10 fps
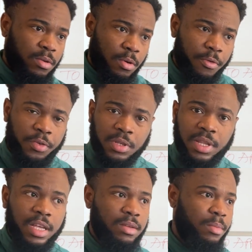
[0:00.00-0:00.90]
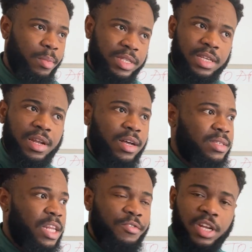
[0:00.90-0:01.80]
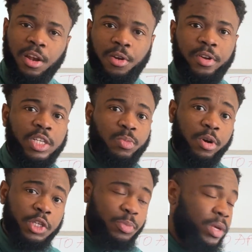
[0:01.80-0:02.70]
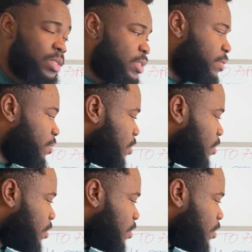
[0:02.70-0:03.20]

Obviously, maintenance, living in London is more expensive.